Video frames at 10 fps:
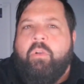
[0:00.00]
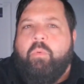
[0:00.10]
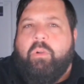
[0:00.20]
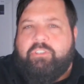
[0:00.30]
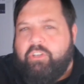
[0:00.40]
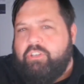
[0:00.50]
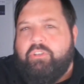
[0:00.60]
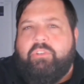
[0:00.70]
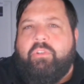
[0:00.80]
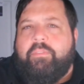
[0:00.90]
What should you
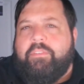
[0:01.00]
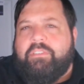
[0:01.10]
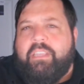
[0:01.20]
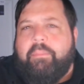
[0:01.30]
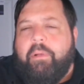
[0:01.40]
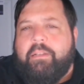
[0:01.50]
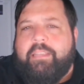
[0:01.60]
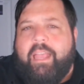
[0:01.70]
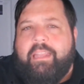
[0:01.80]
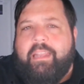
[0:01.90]
do if you see a
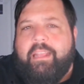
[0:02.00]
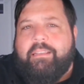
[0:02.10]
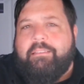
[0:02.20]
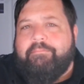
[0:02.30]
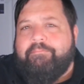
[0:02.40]
Pontianak?